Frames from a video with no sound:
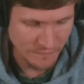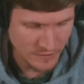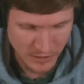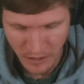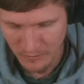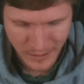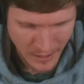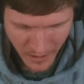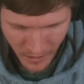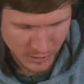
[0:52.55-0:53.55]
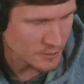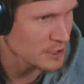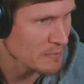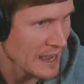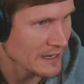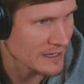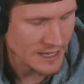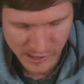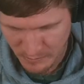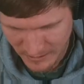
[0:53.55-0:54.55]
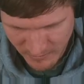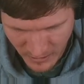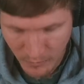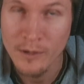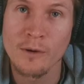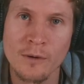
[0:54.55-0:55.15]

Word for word: If you don't, I'll switch it back, I guess, but you know,